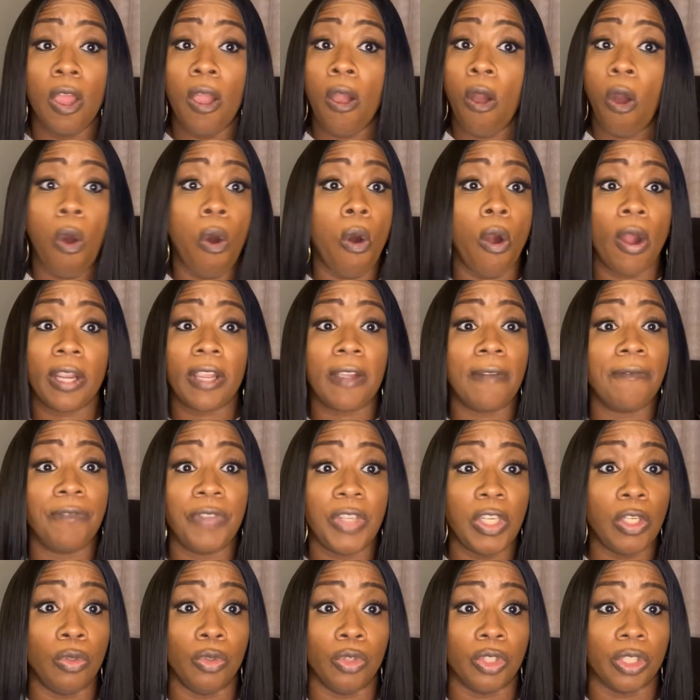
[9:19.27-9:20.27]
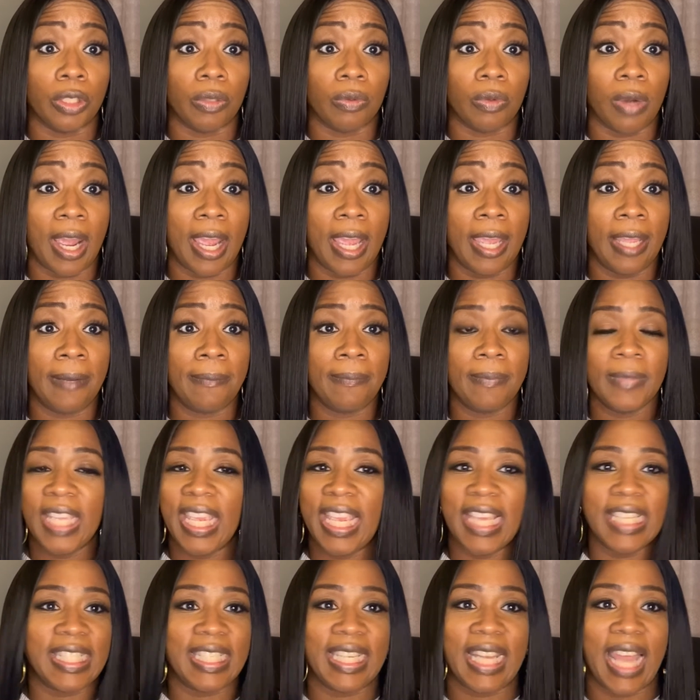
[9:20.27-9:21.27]
or confusion, right?
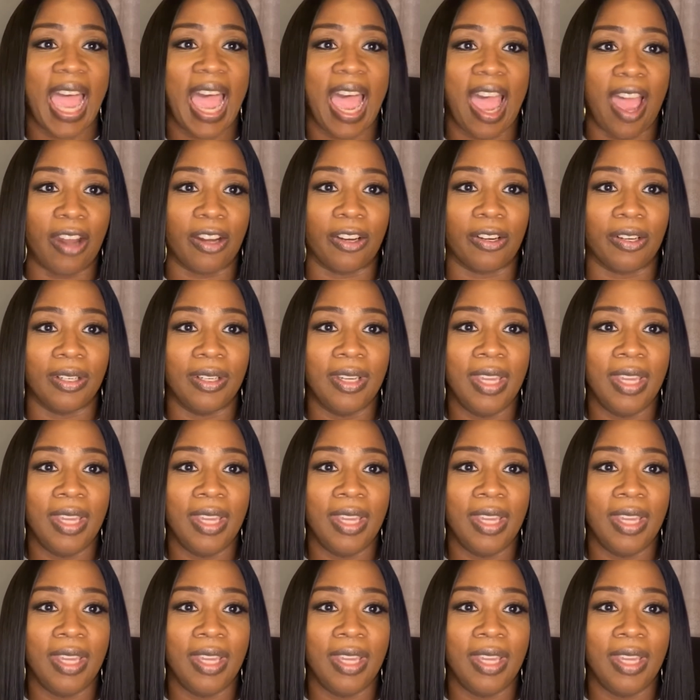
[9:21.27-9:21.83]
Is louder.